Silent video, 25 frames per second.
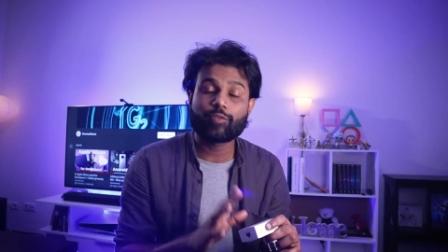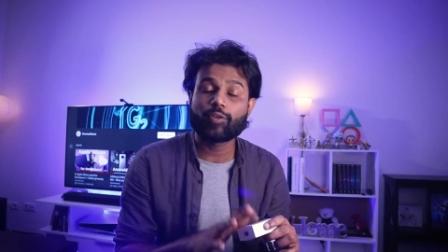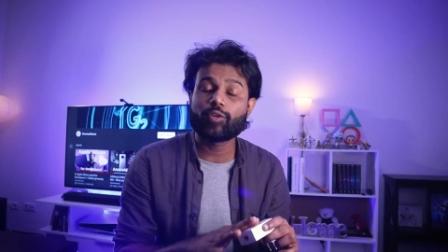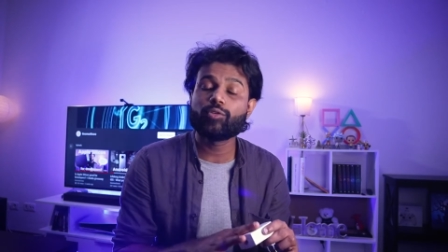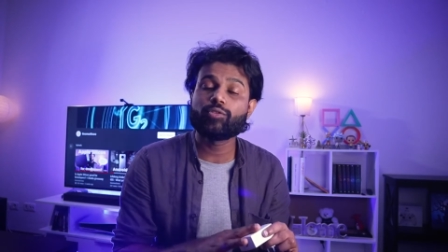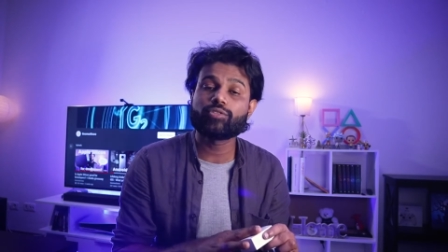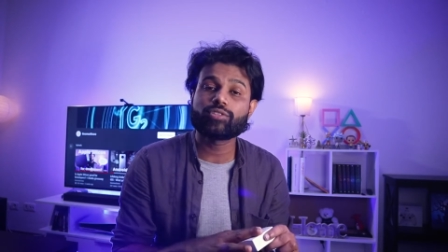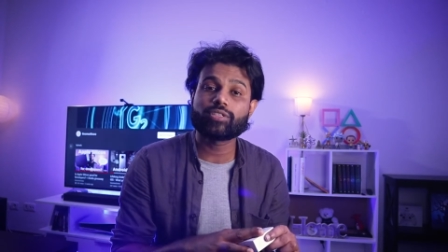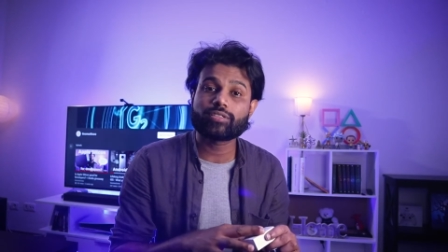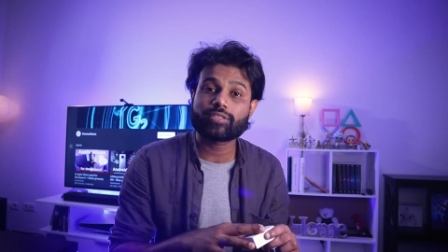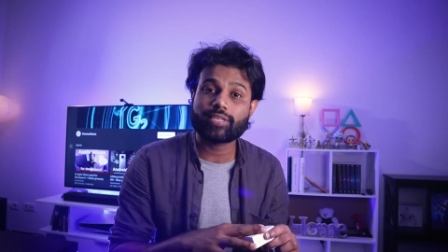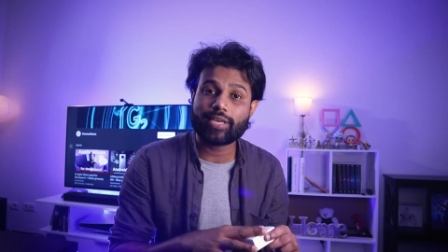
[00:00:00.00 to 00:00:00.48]
you
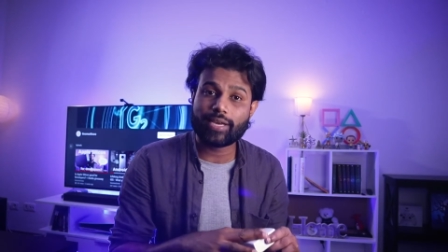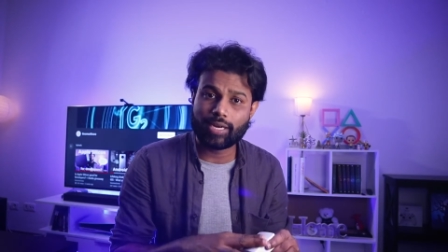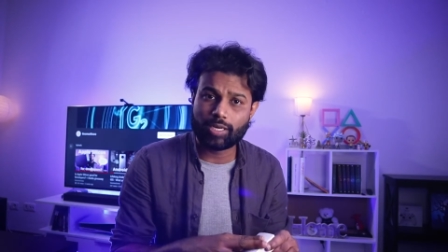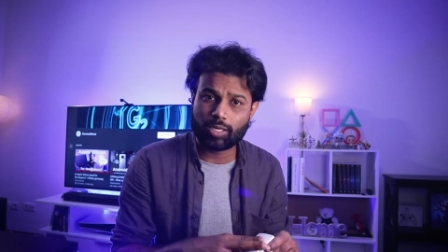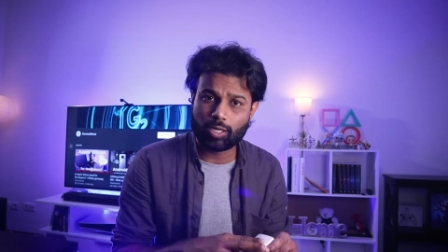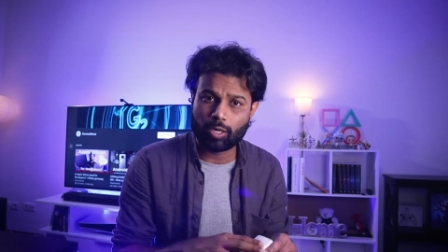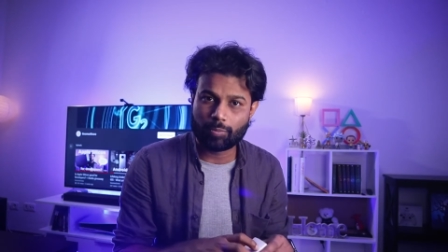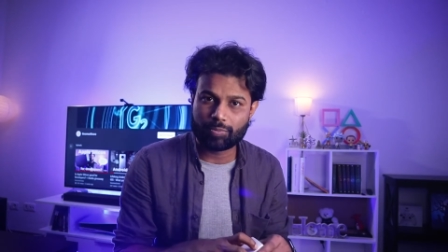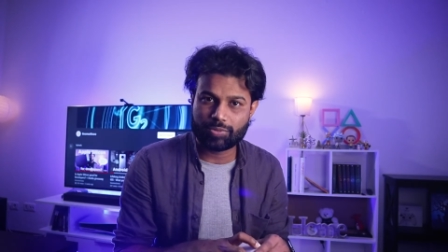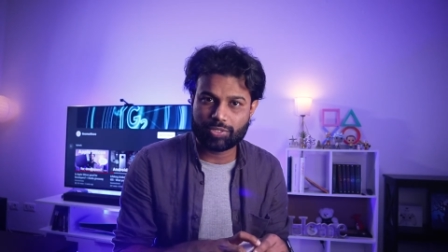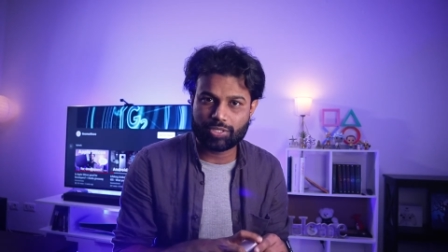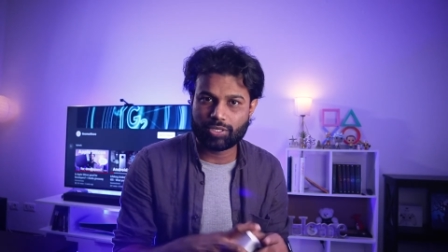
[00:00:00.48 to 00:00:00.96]
use the second
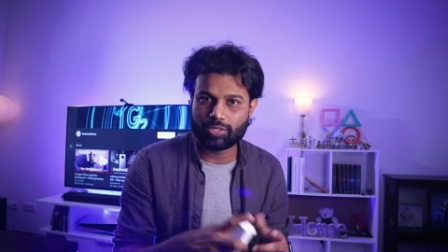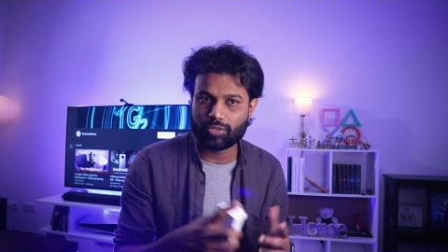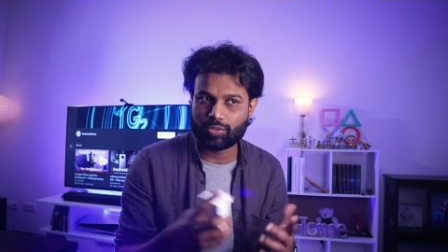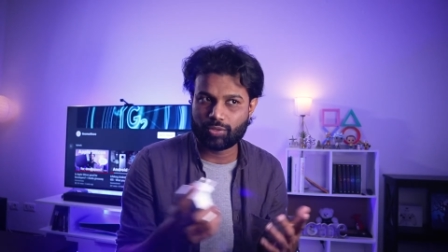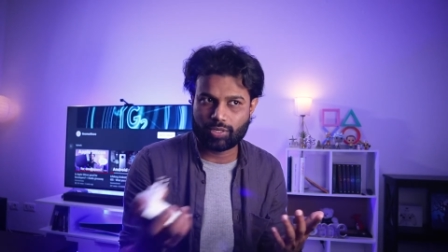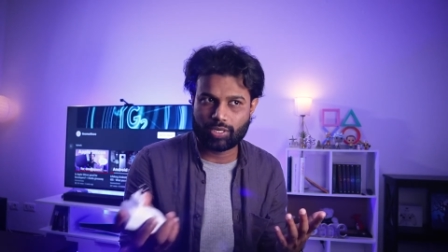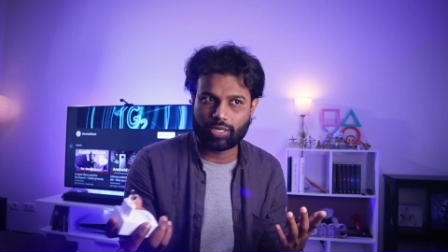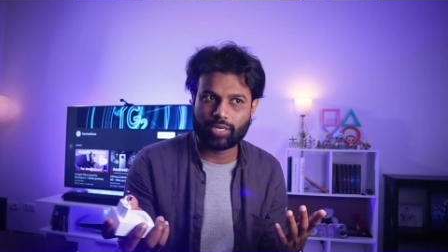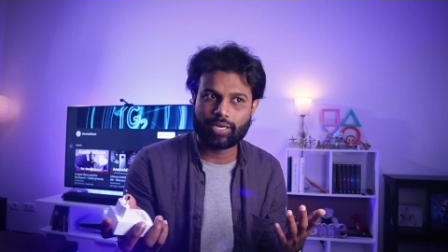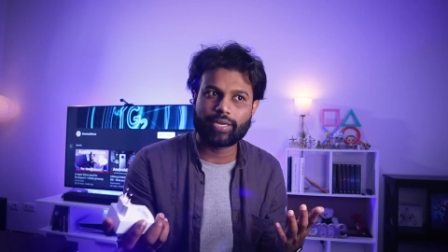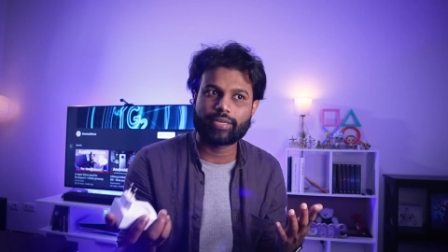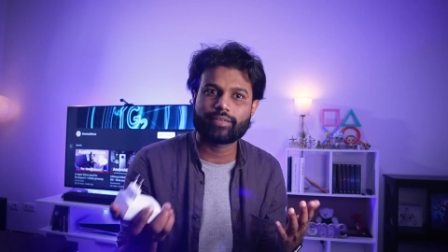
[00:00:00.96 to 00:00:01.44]
option to
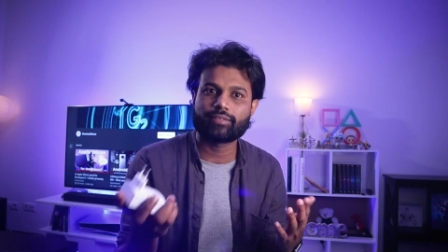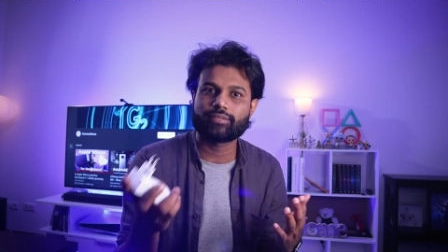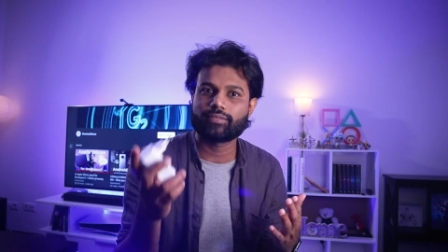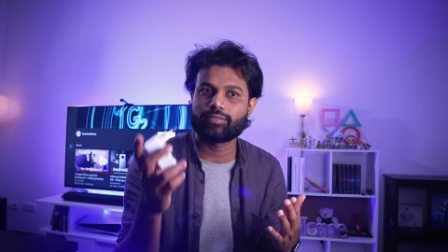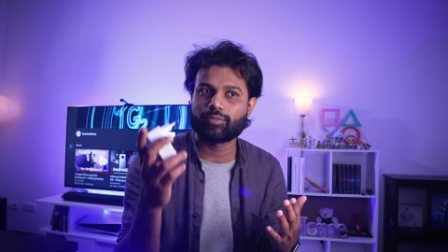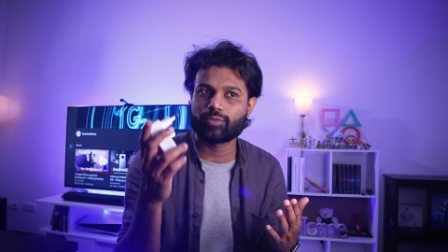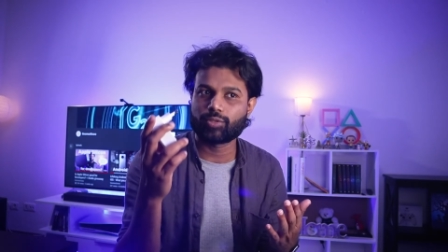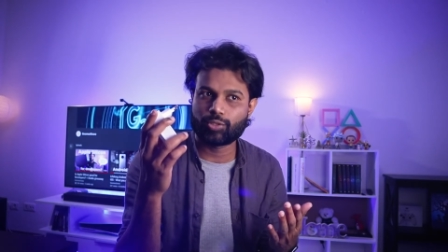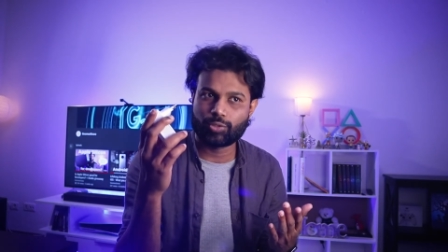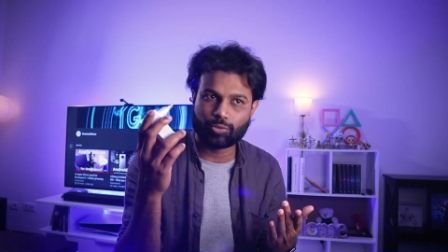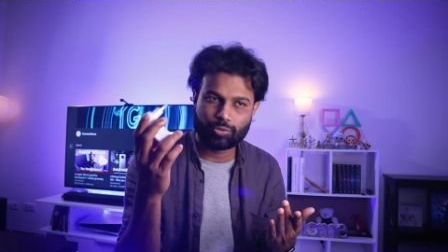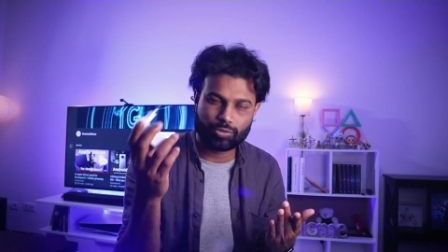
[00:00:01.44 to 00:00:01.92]

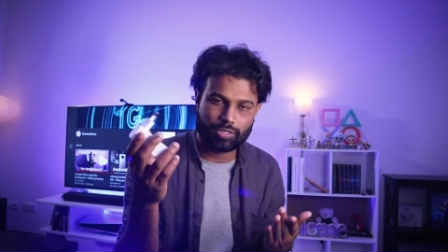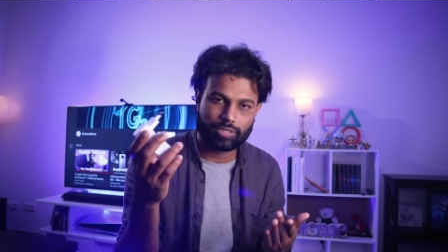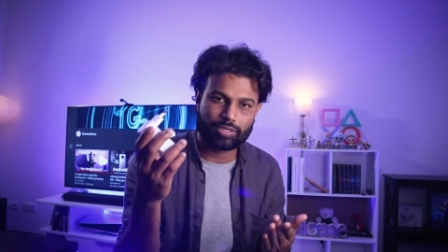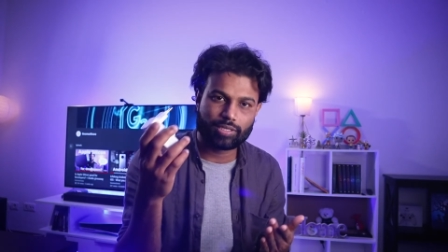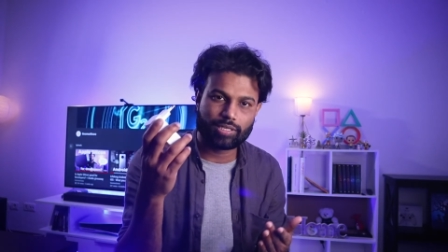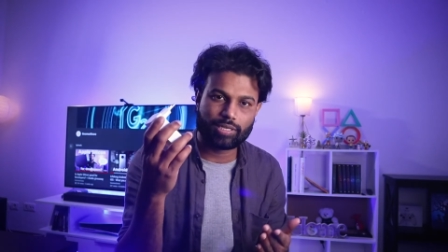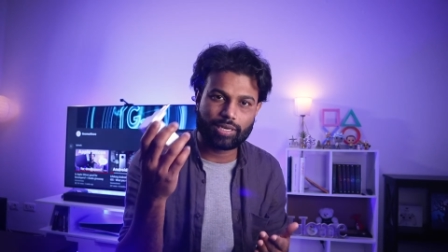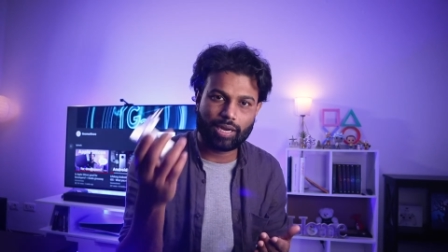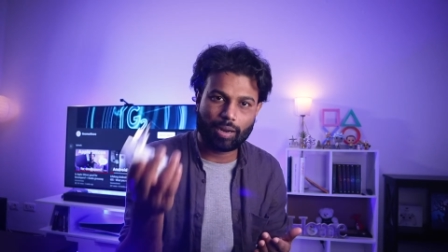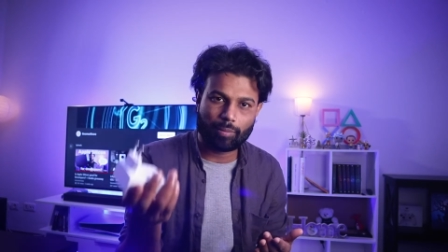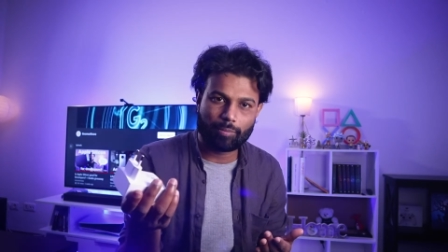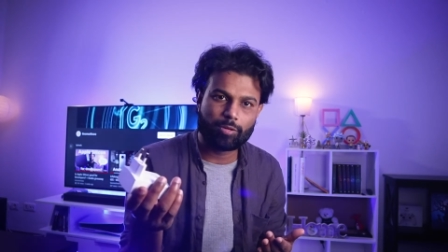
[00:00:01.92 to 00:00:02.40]
connect using
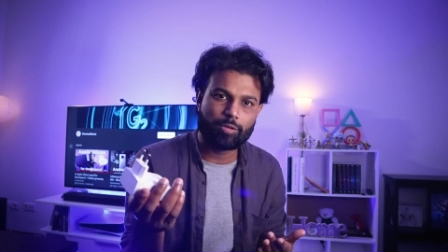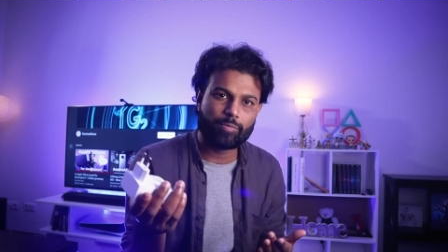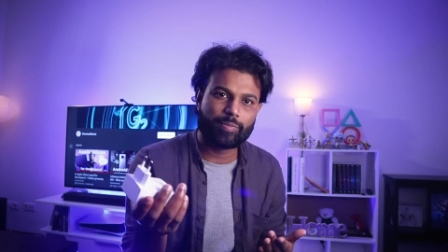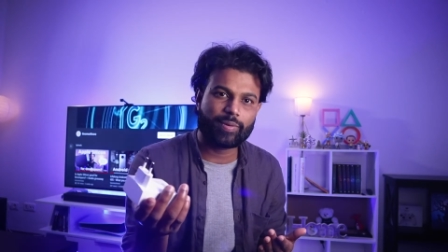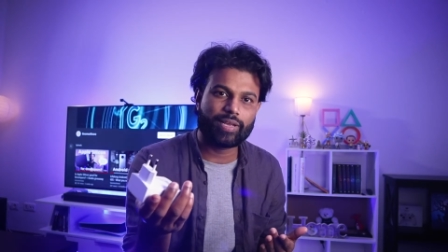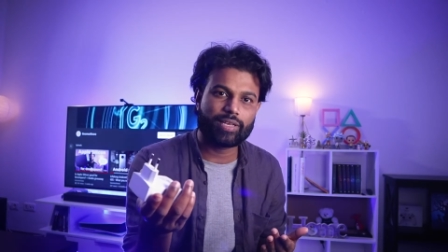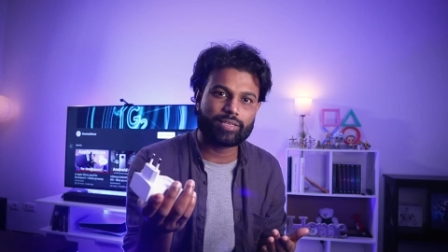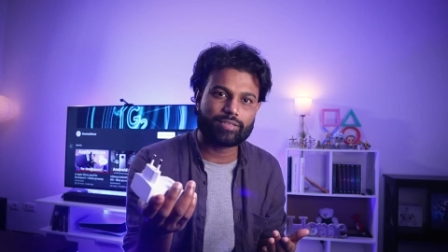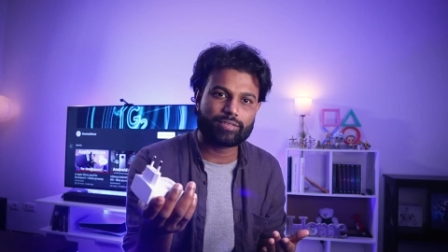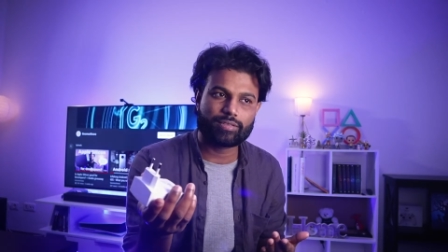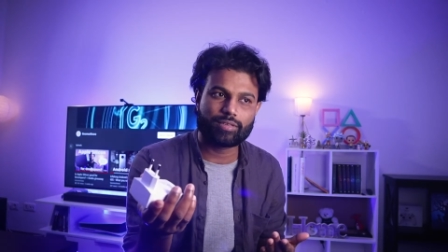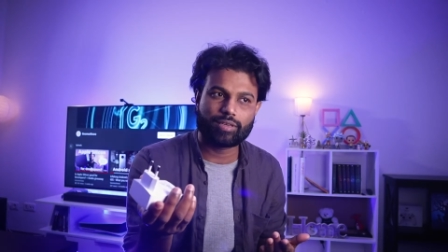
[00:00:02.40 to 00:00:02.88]
the
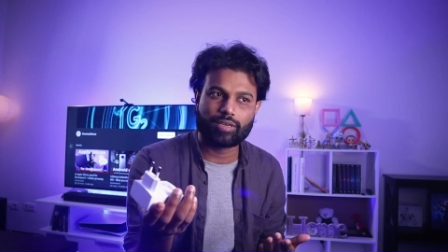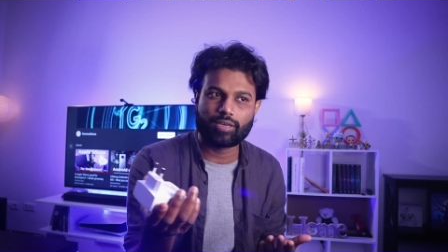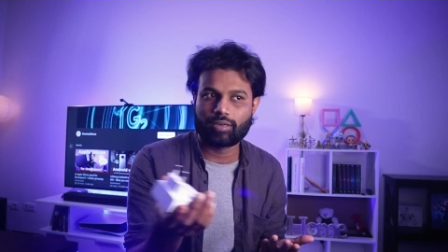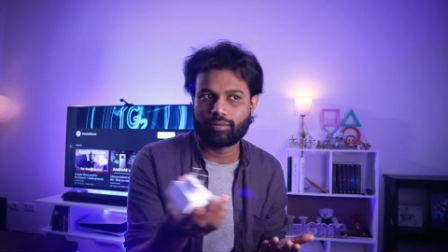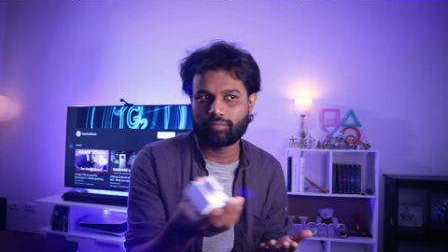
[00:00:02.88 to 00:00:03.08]
WPS